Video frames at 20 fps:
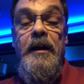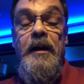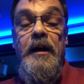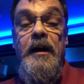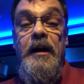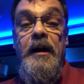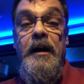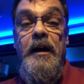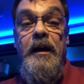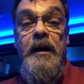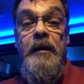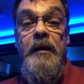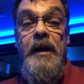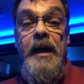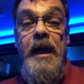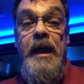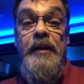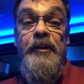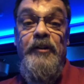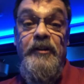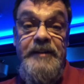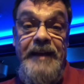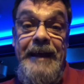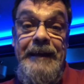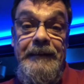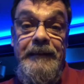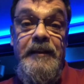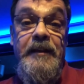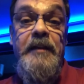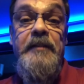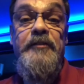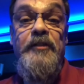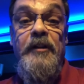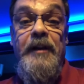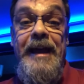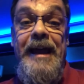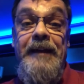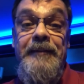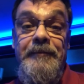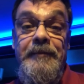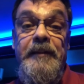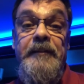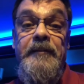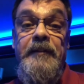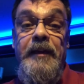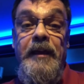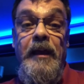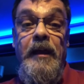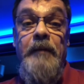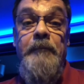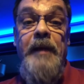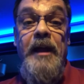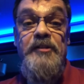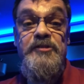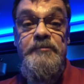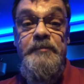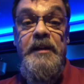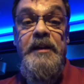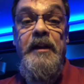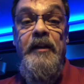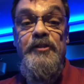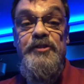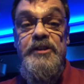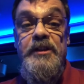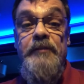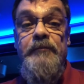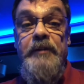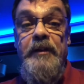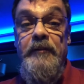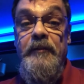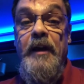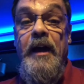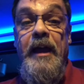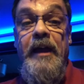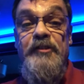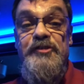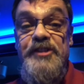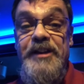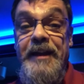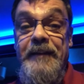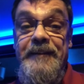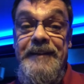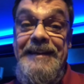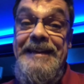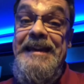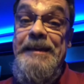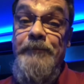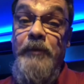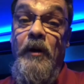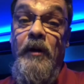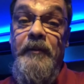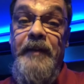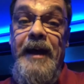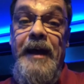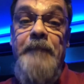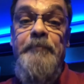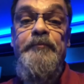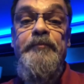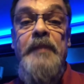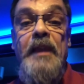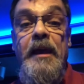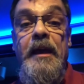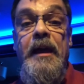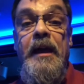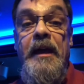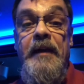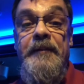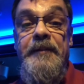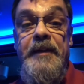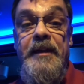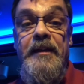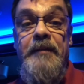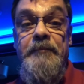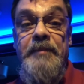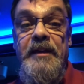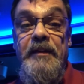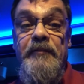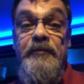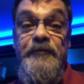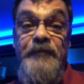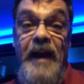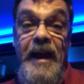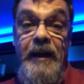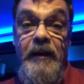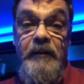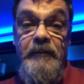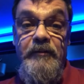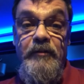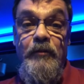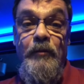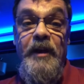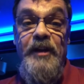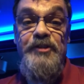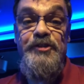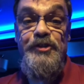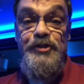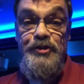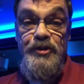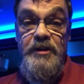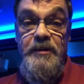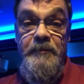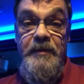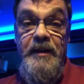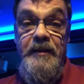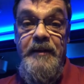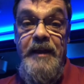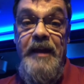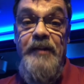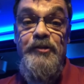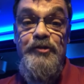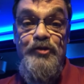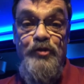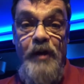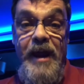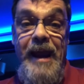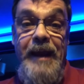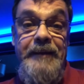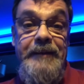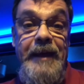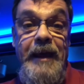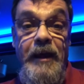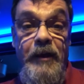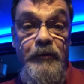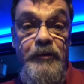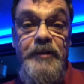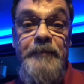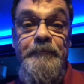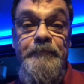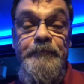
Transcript: Uh, and her title is Her Excellency. I imagine because she resigned, she gets to keep all that instead of being fired the way she should have been and dragged out.